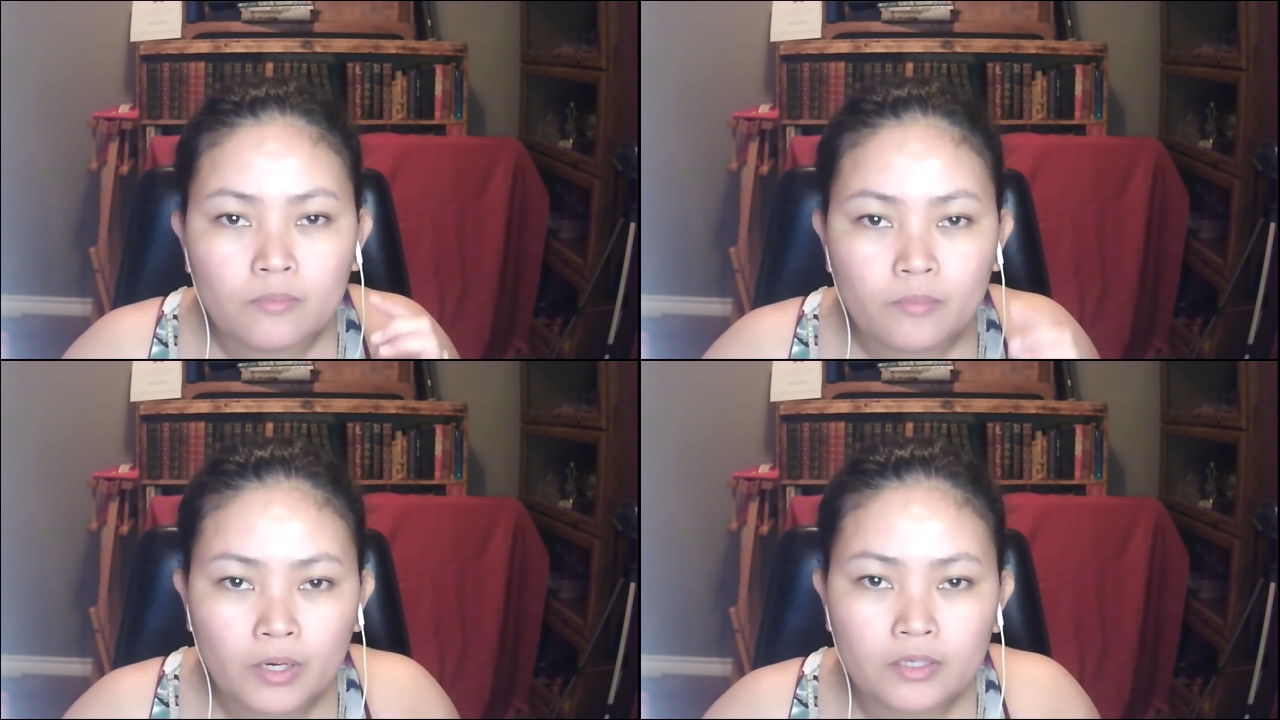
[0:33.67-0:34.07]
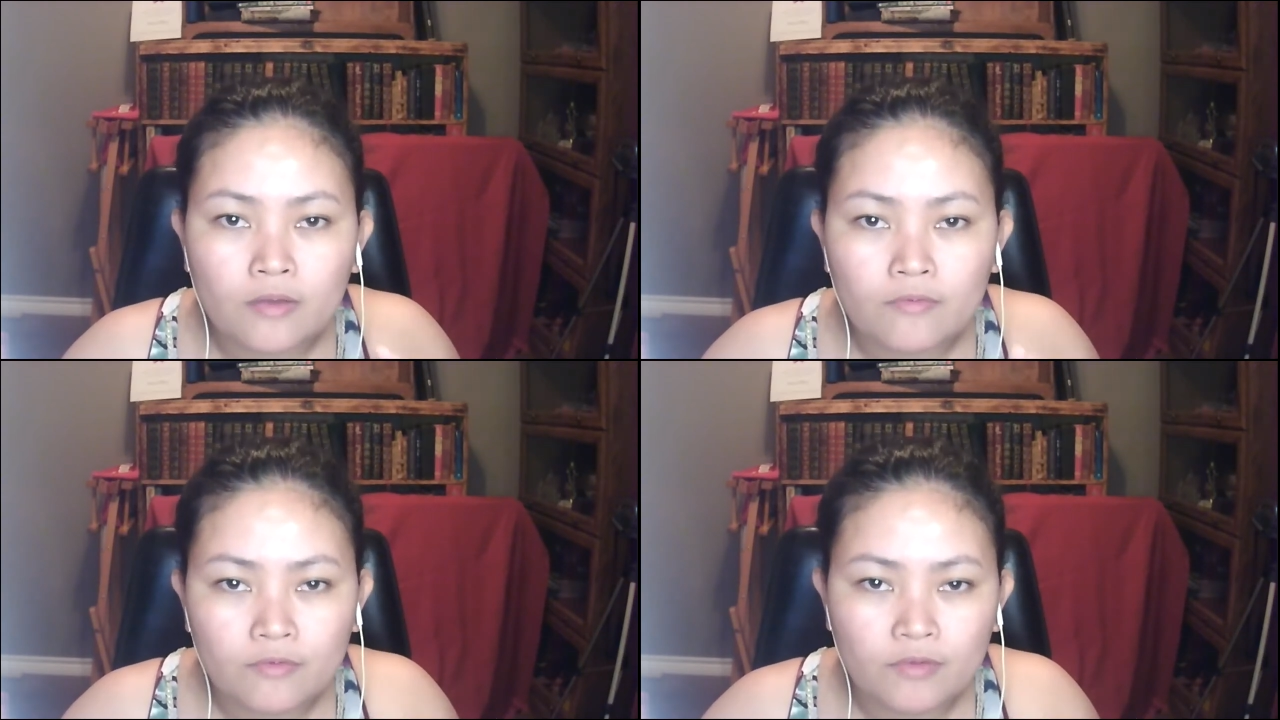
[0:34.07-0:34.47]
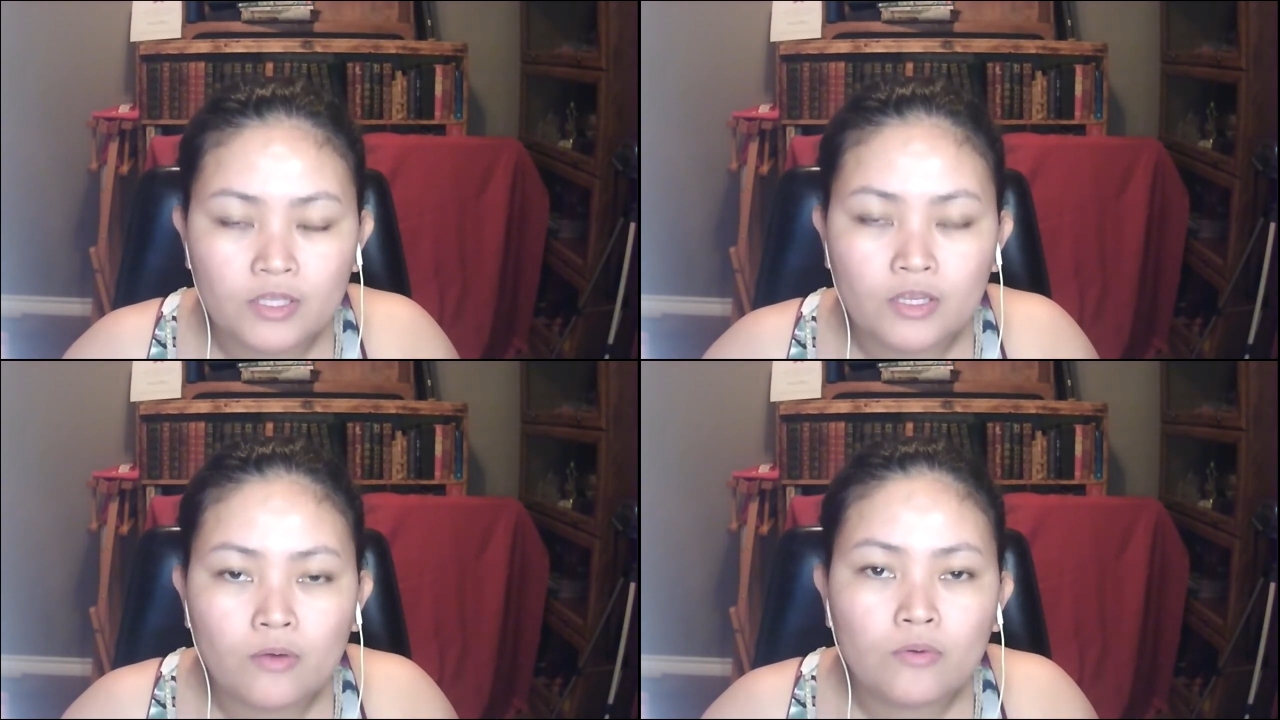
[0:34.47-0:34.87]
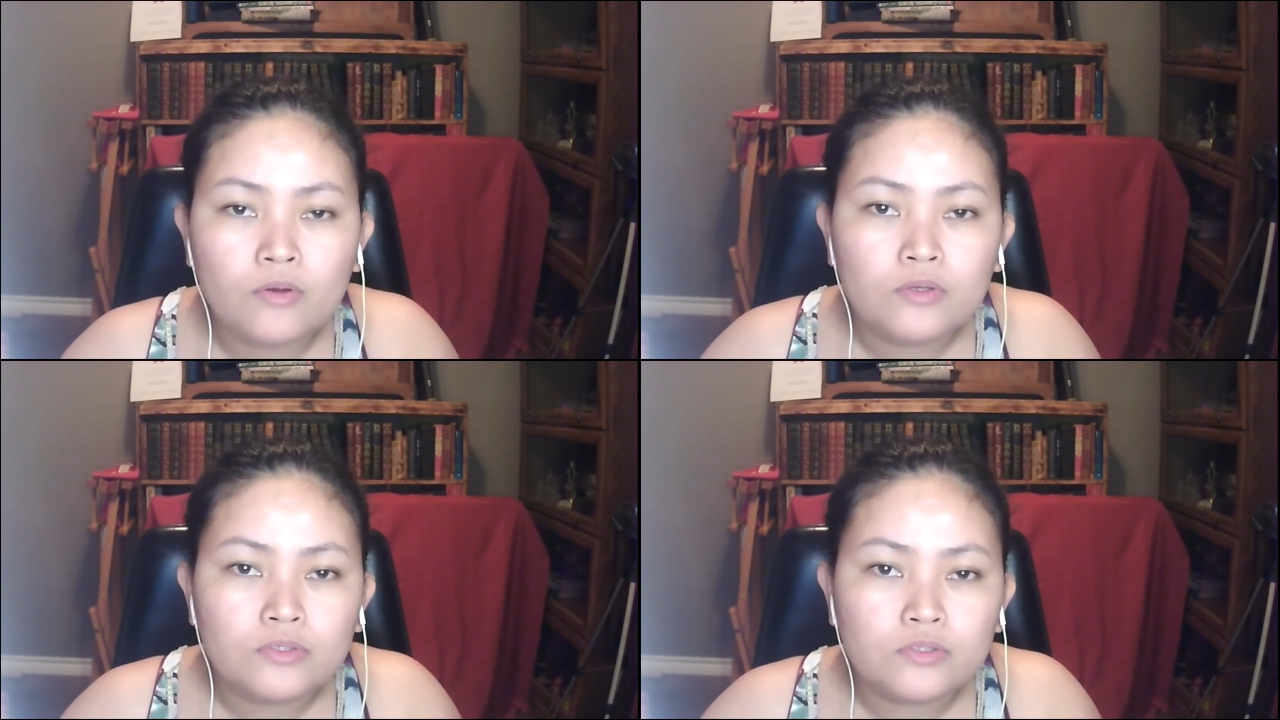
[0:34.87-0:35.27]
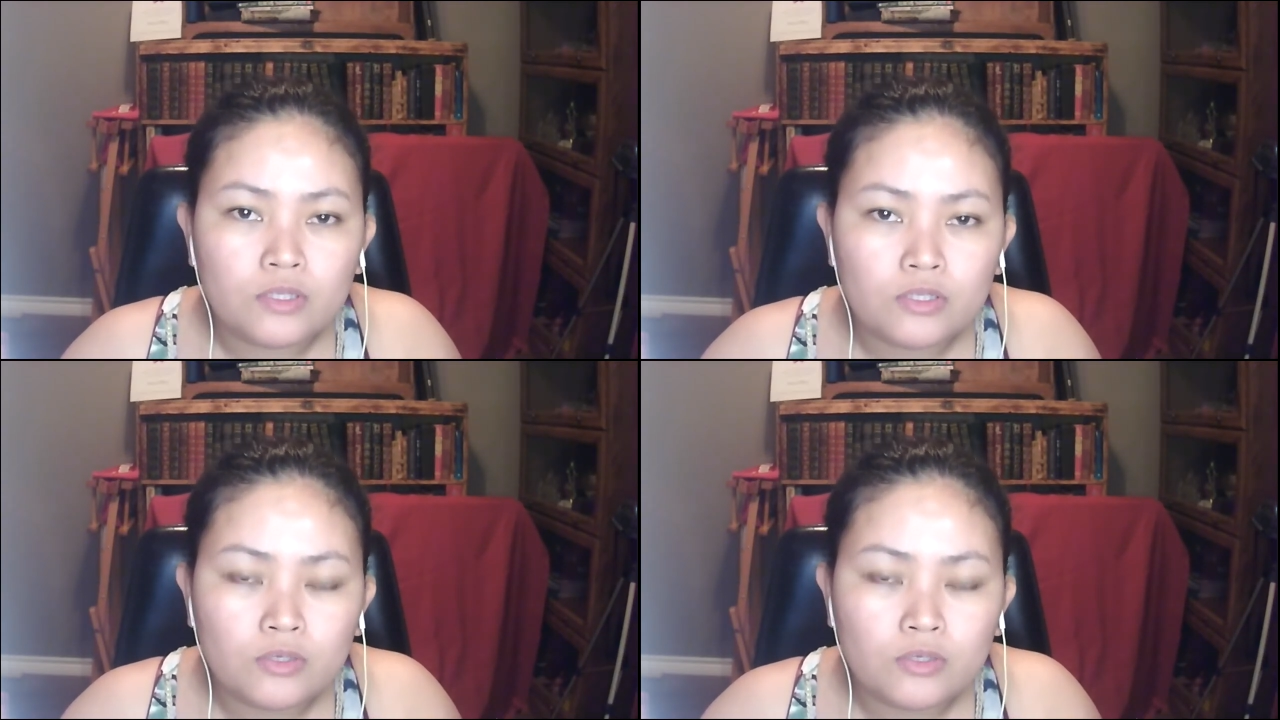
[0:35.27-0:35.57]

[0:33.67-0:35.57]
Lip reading: part of the video so that